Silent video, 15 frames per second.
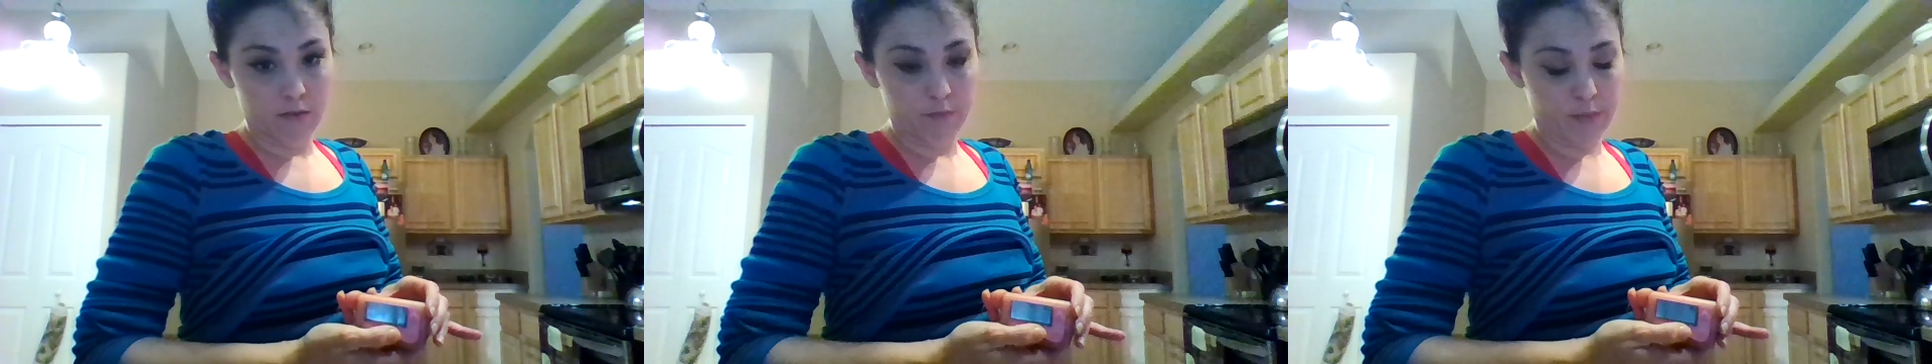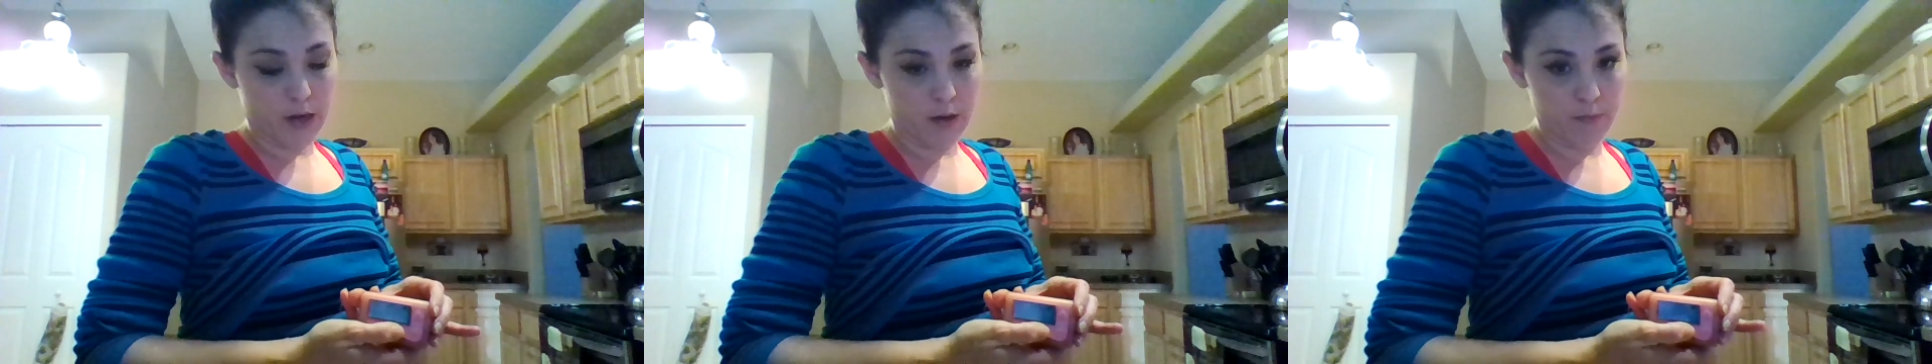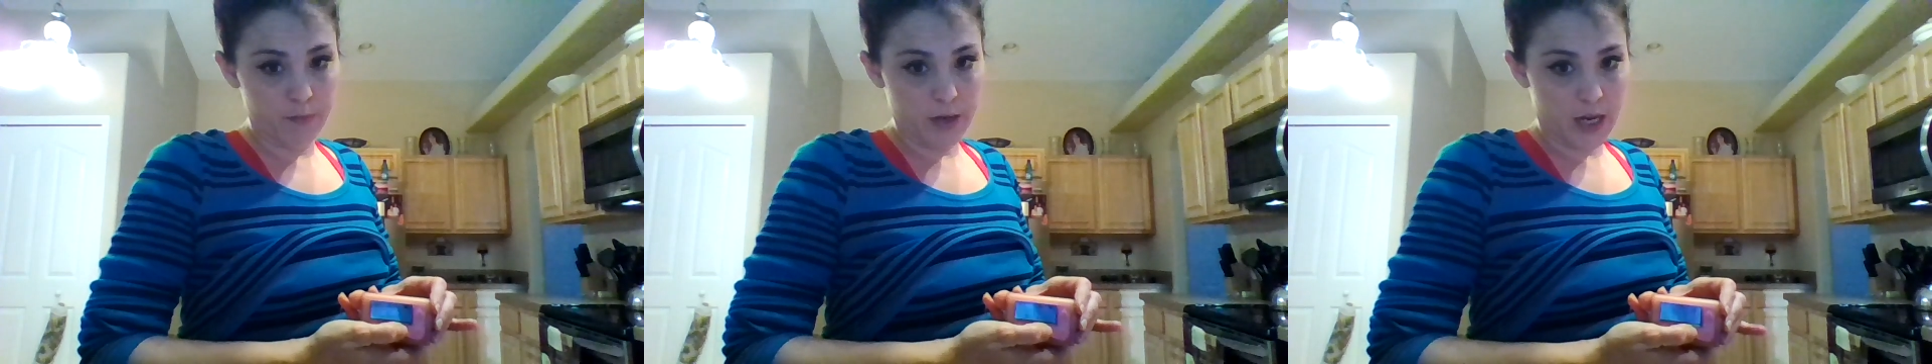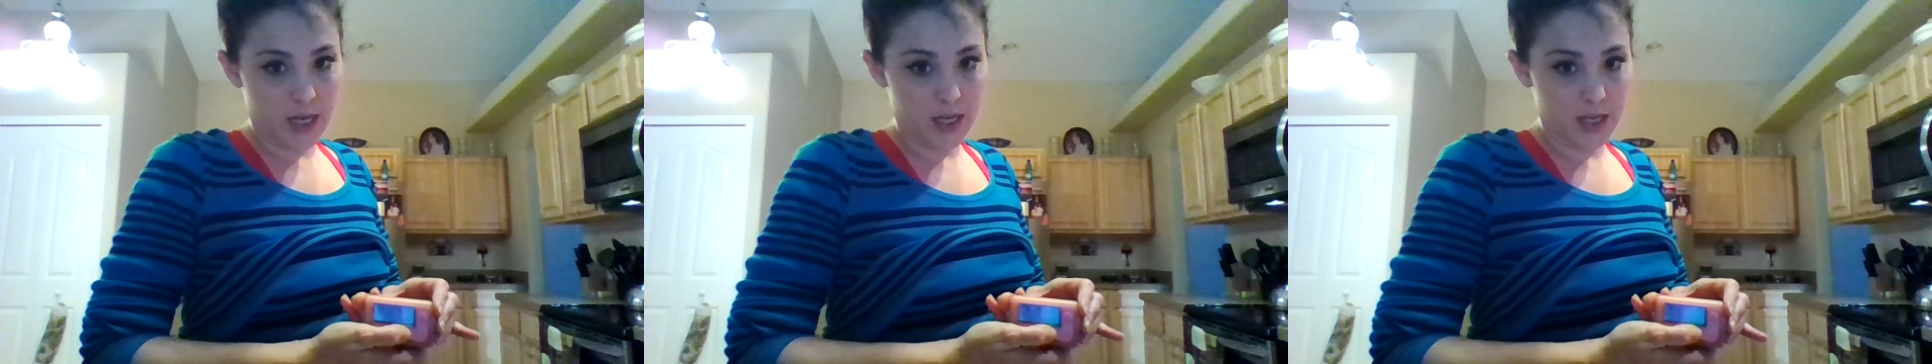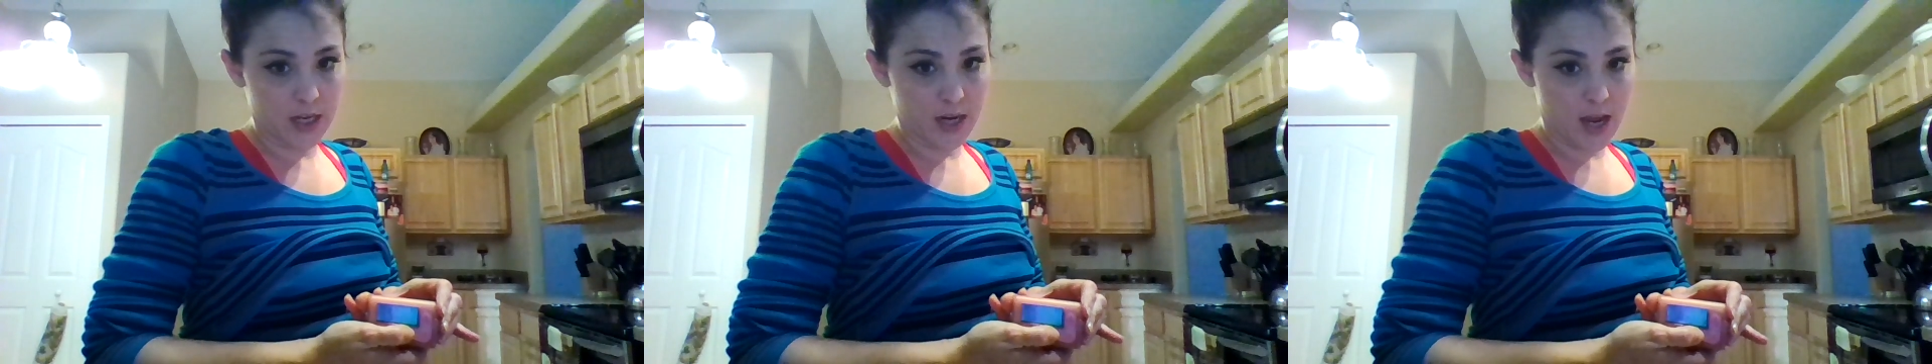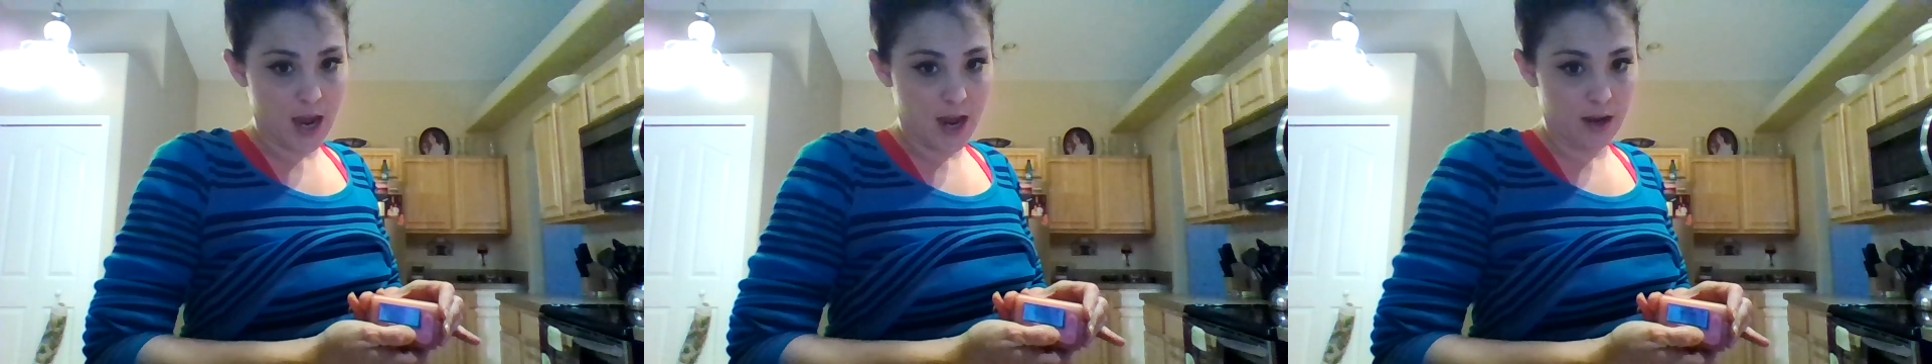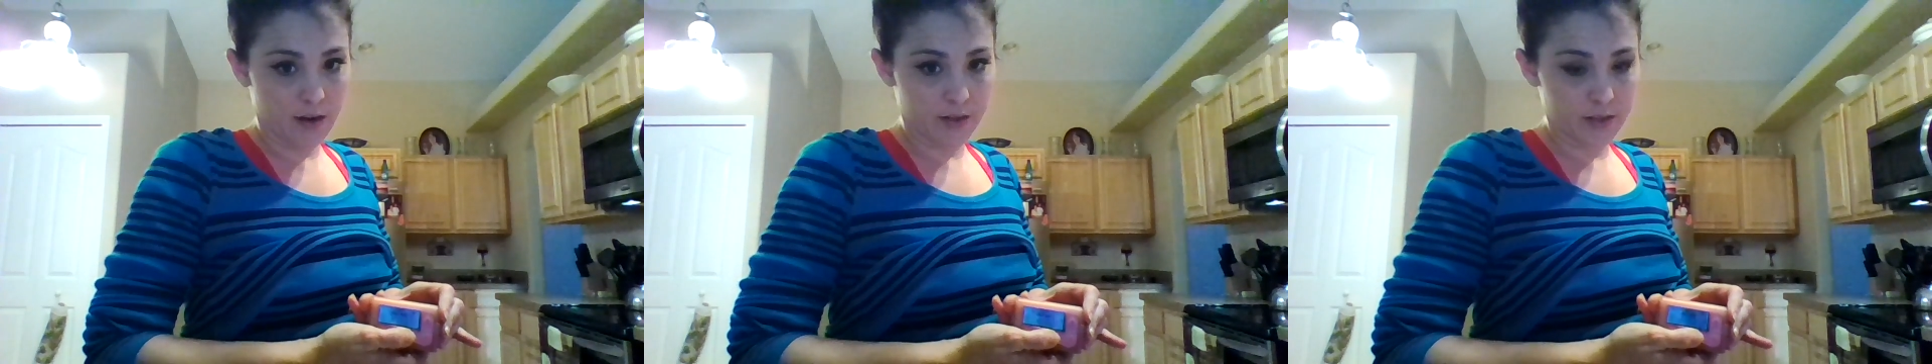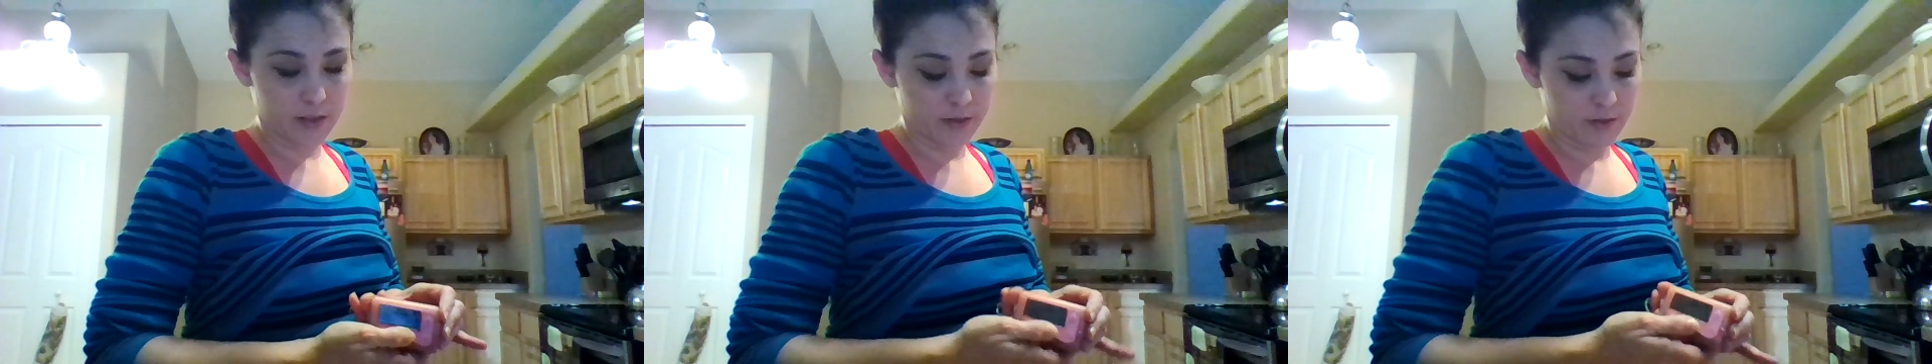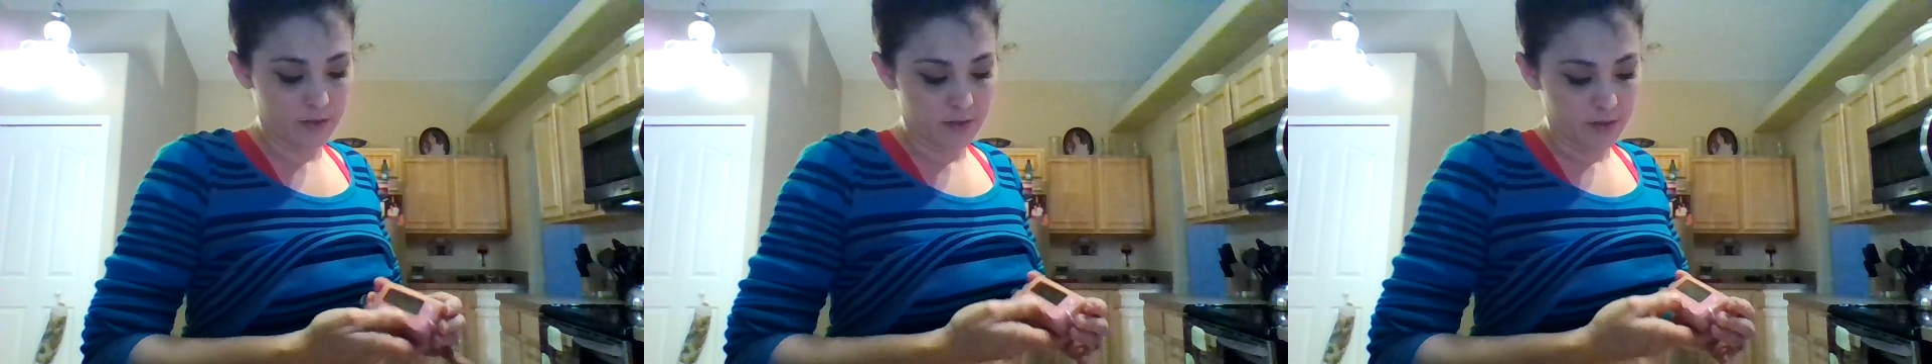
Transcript: pump, I hit Act.